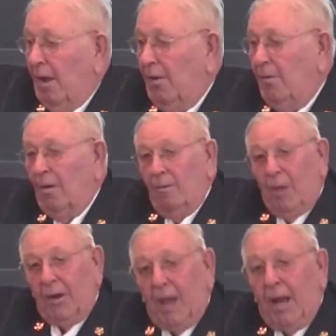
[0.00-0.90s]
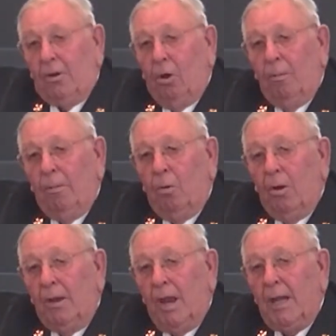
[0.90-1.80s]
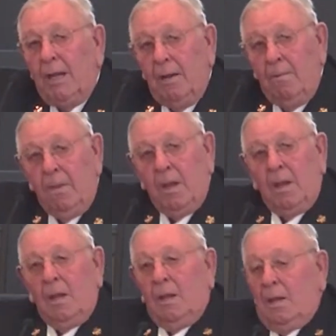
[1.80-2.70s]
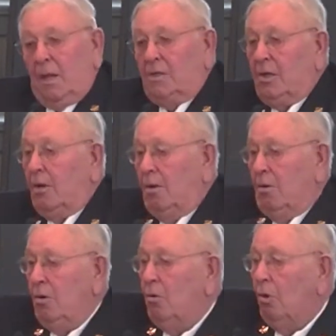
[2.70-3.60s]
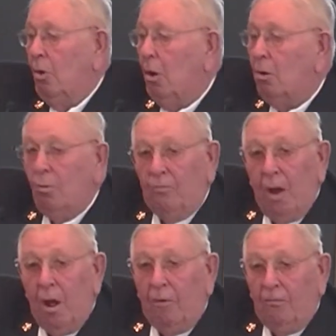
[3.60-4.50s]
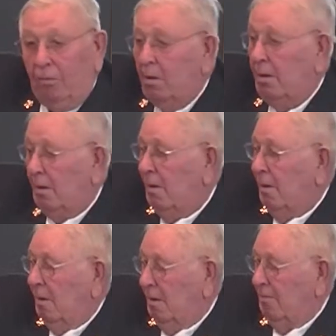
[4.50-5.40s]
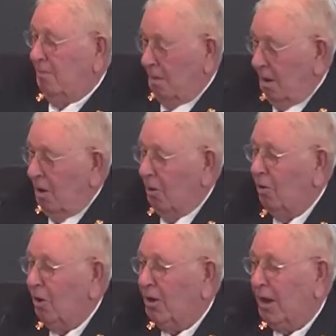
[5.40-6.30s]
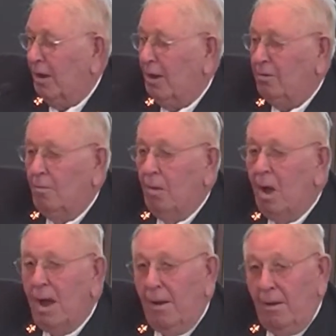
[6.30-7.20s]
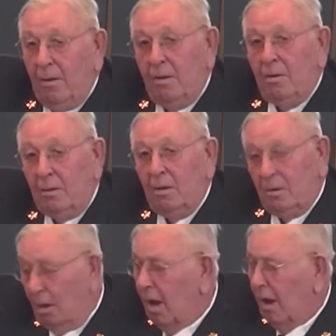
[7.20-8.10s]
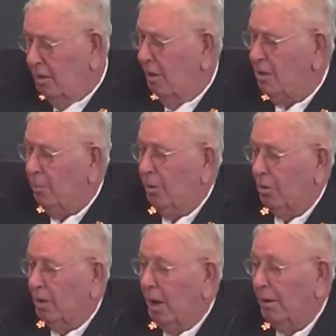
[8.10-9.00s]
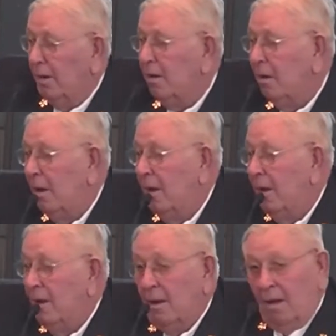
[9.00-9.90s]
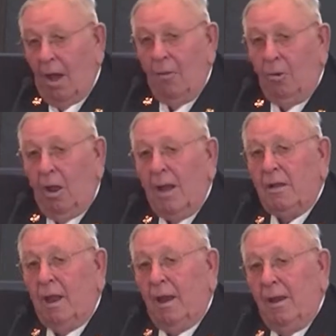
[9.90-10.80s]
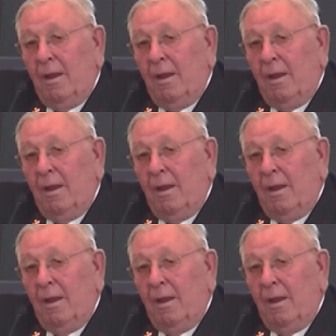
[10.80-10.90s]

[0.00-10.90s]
And my dad told me one day, he said, you go along with Ralph and learn the techniques in buying. That's a pretty good idea. I didn't like that.